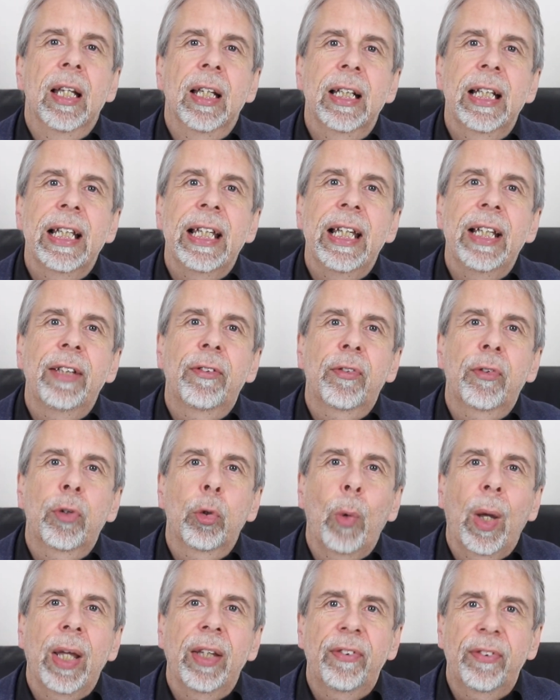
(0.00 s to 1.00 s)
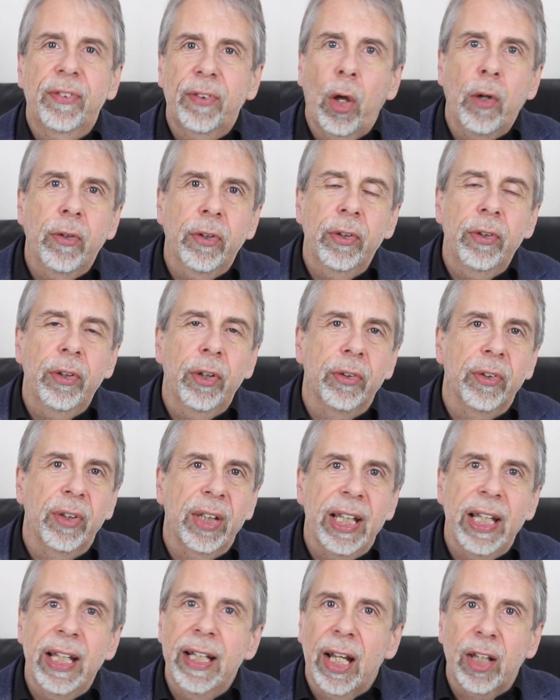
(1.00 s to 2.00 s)
lead to a sudden
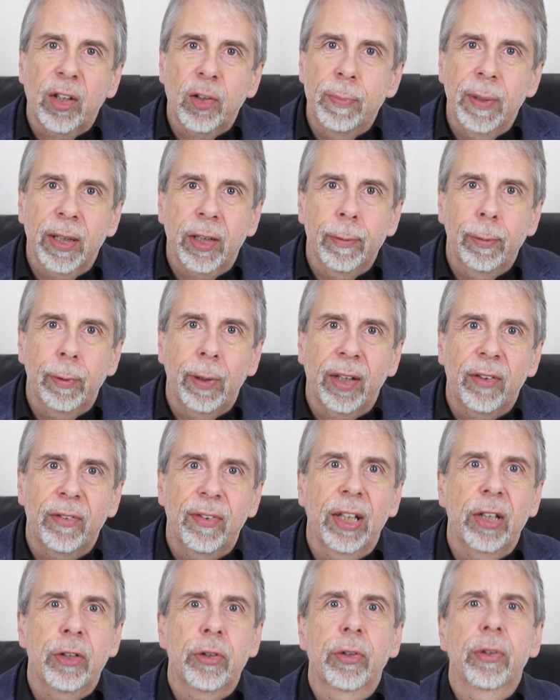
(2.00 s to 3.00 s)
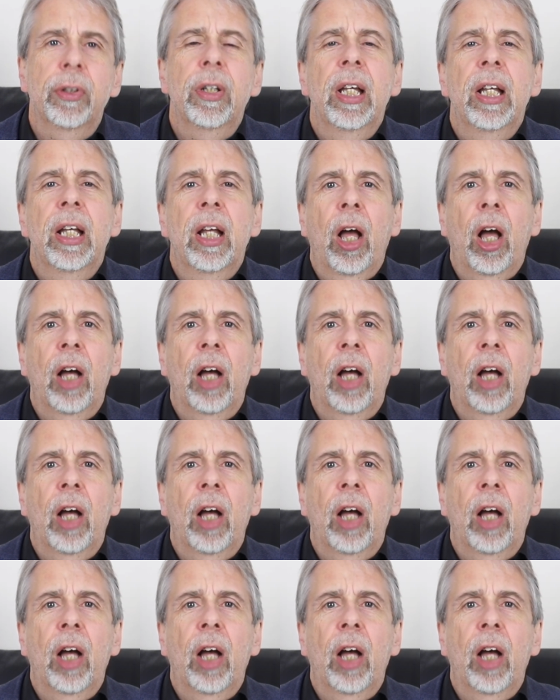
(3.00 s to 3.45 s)
and inexplicable extinction